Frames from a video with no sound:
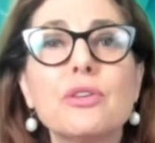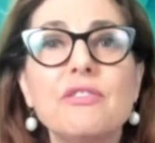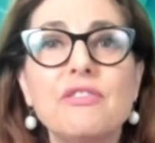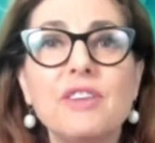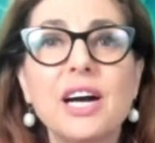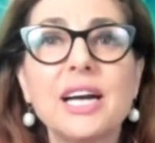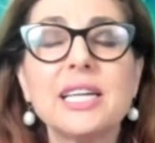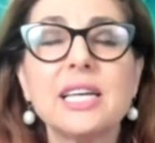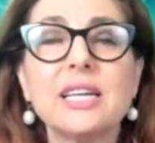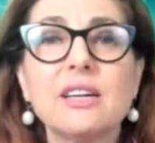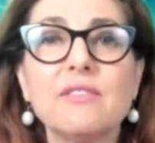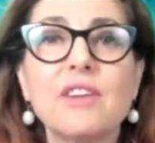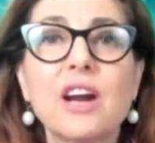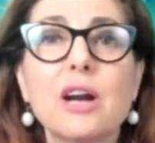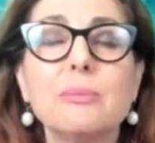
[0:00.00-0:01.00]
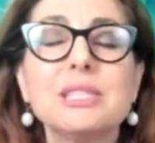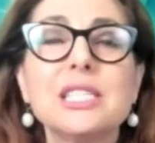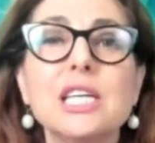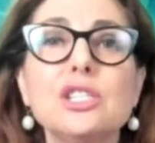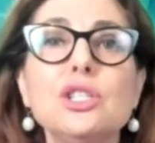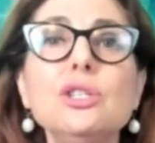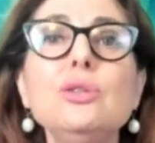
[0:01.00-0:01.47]
providing an environment,
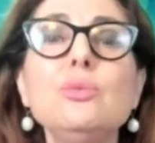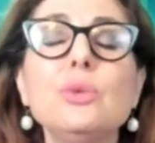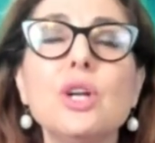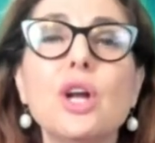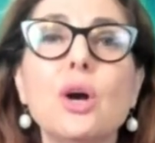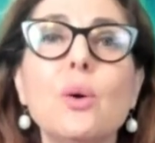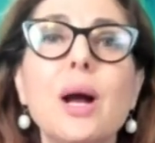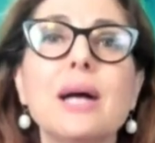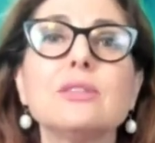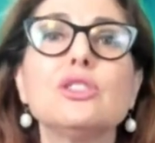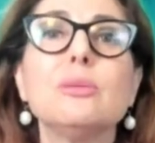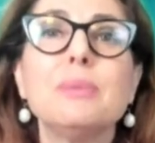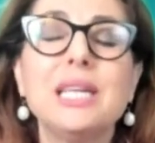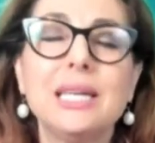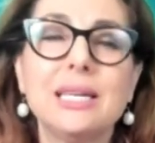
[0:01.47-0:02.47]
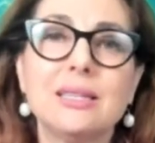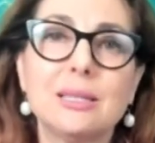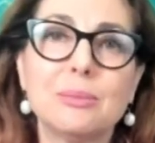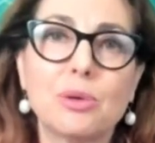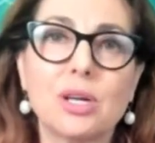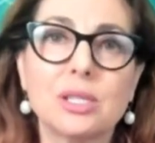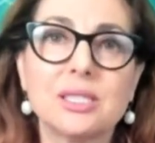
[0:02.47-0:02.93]
and do you know how to begin
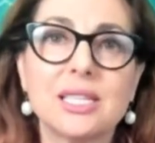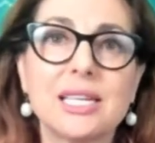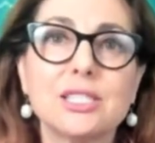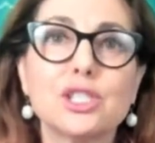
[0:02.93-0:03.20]
the process?